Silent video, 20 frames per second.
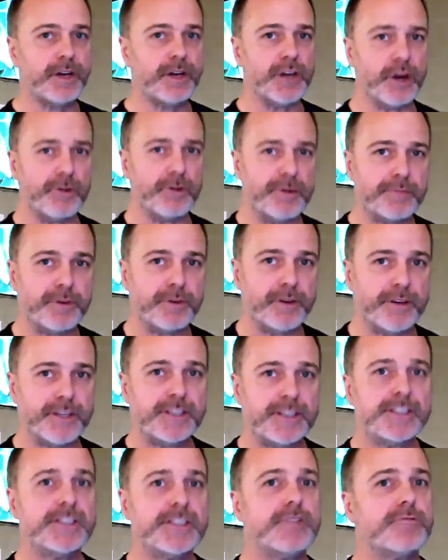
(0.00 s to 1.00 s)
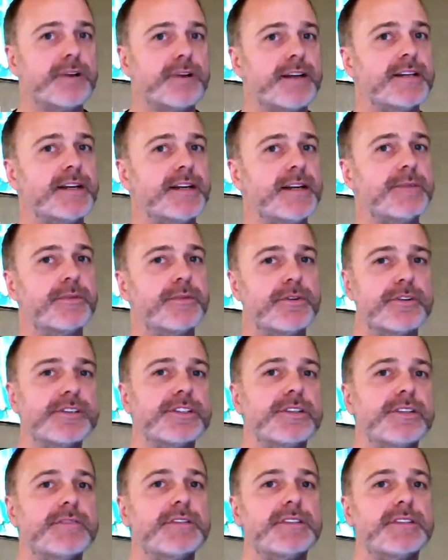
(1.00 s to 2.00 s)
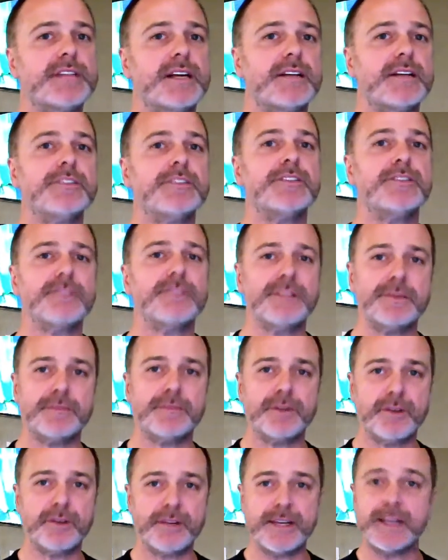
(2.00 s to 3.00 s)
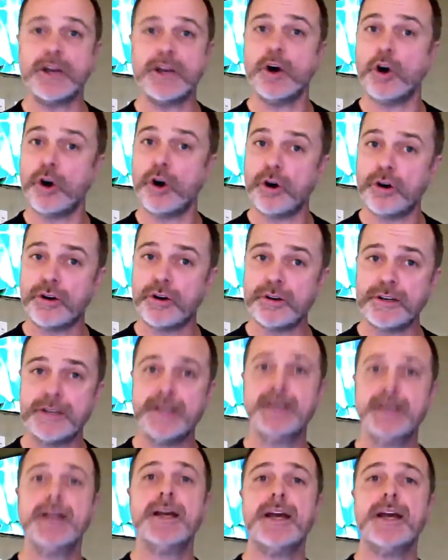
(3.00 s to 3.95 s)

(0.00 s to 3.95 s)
no employer shall rent any portion of the salon to an employee or